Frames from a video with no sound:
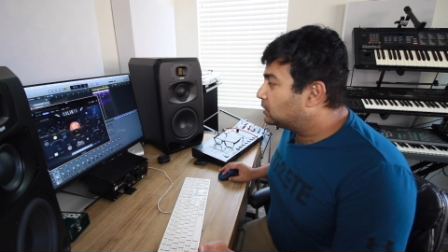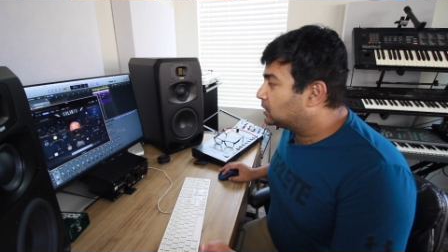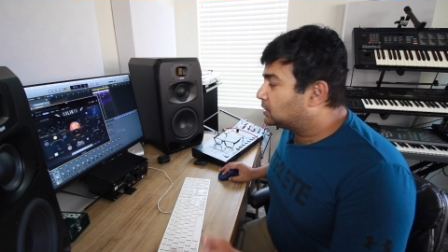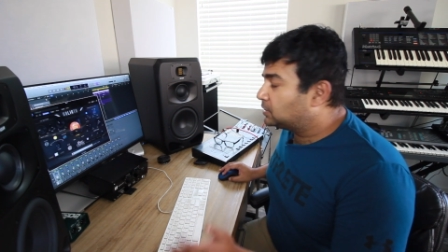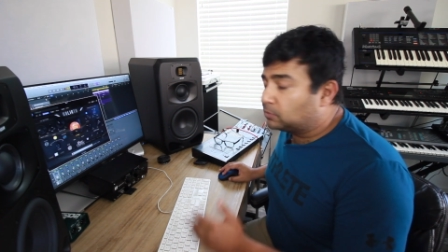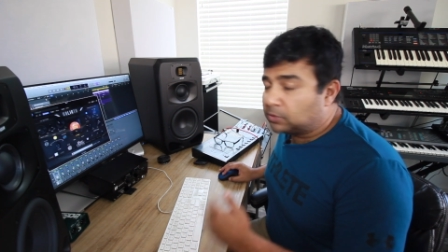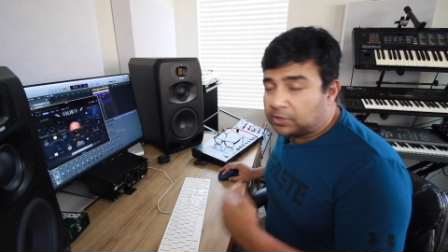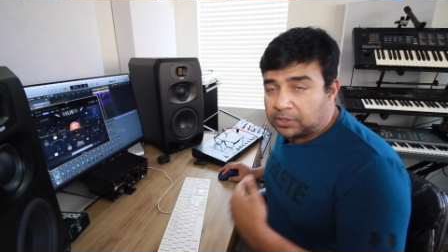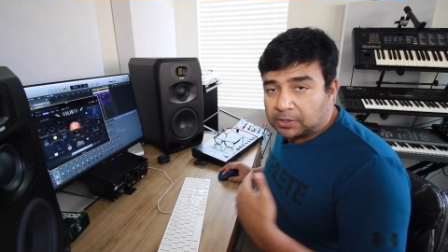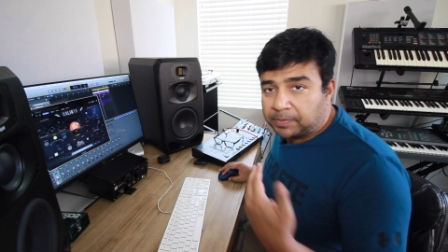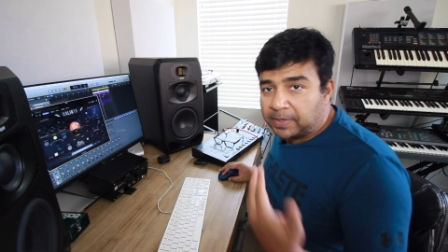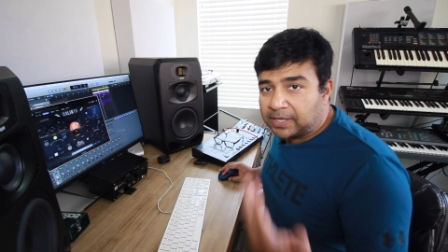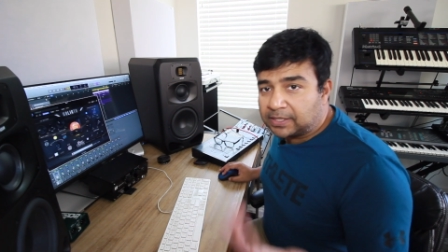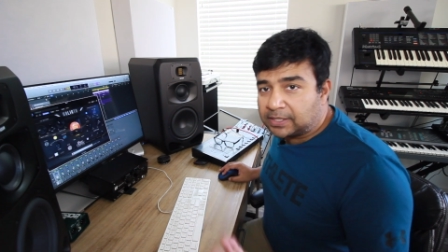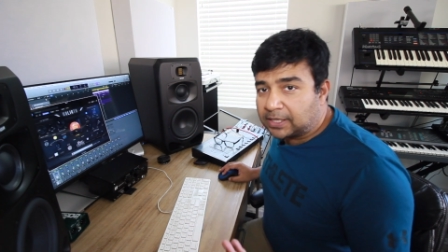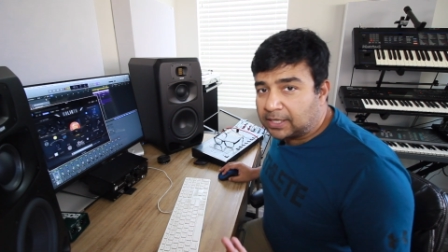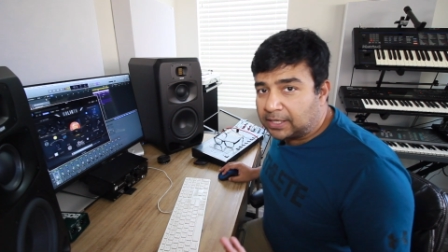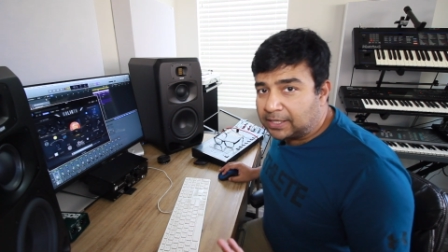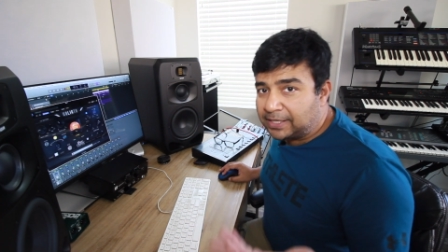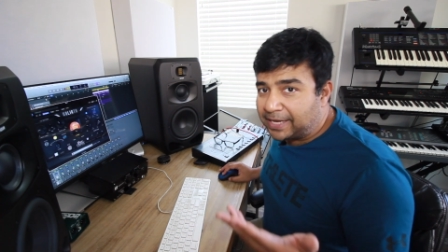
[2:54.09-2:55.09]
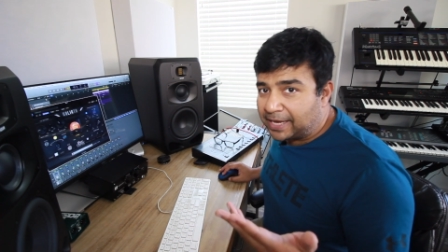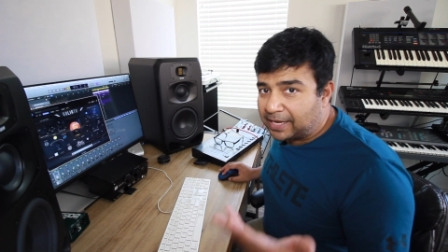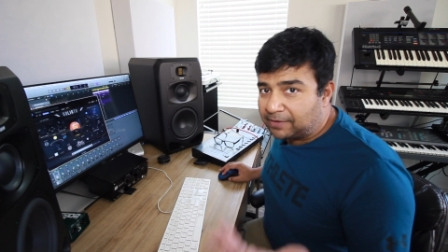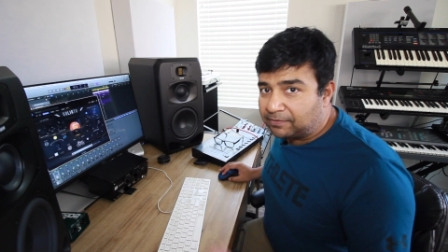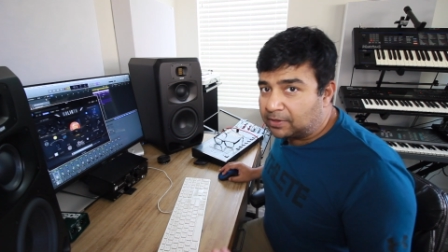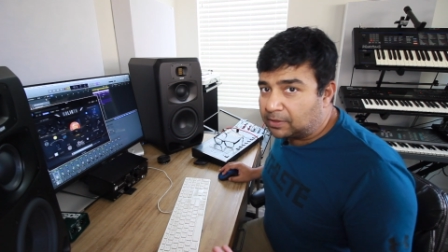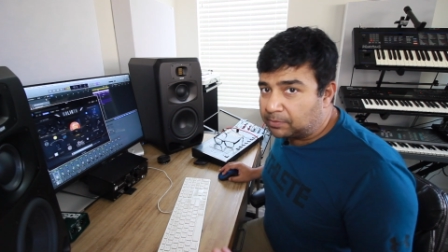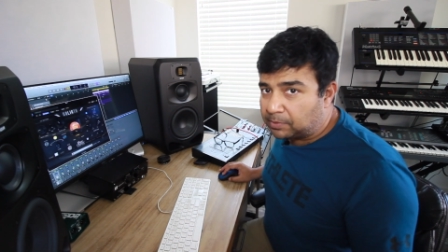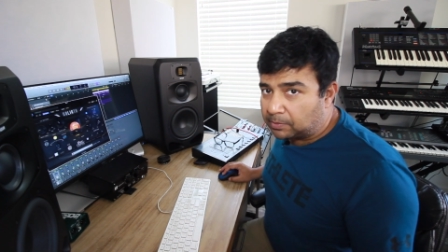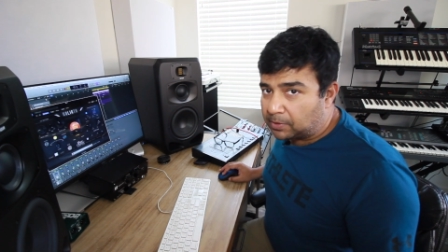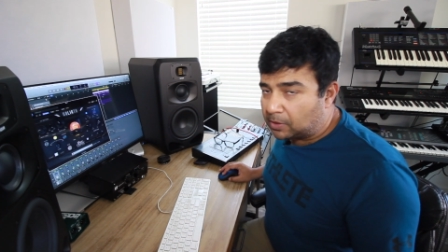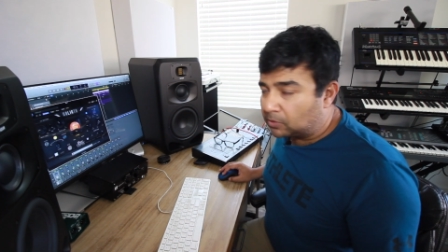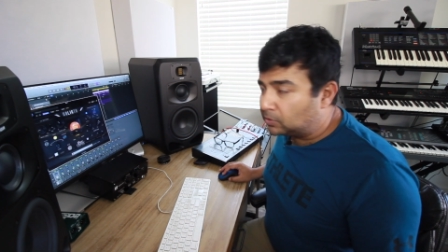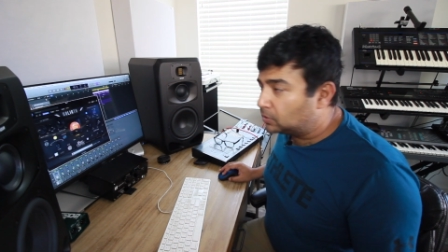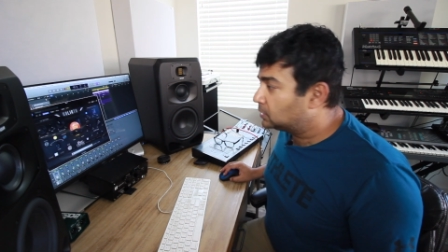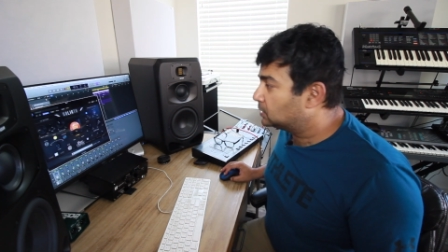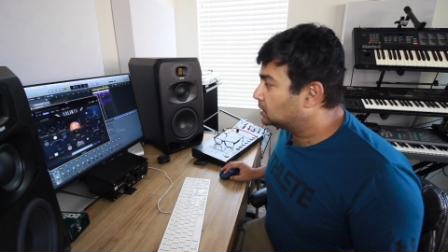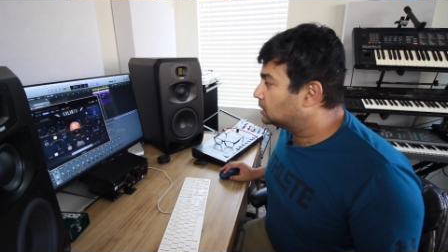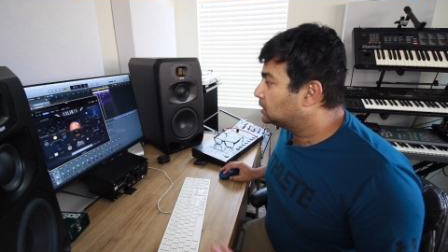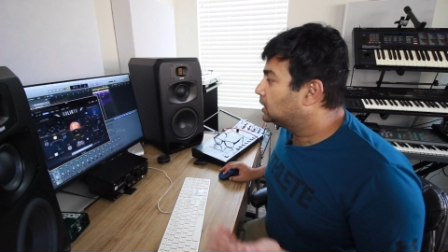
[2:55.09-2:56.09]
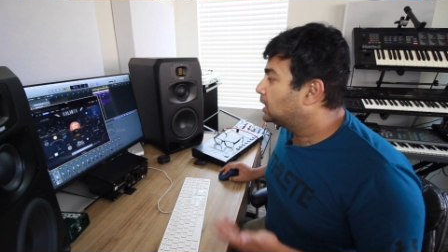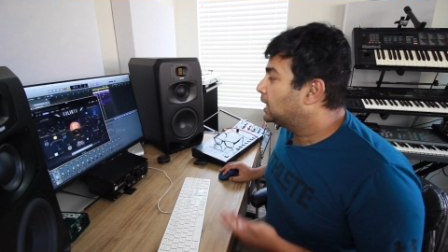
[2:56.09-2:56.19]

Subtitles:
which is basically the envelope amount,